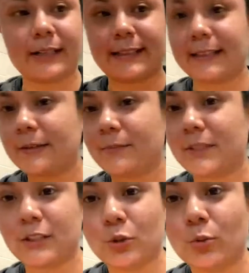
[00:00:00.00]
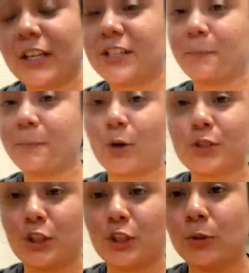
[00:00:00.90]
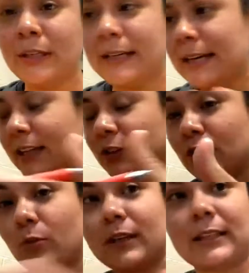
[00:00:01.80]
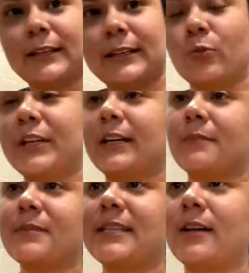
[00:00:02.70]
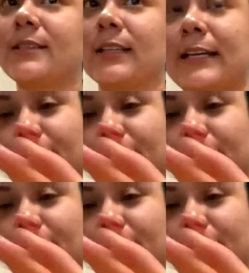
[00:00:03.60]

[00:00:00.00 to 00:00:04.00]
get him to do what he's supposed to do? And you know what, like, when it comes down to, like,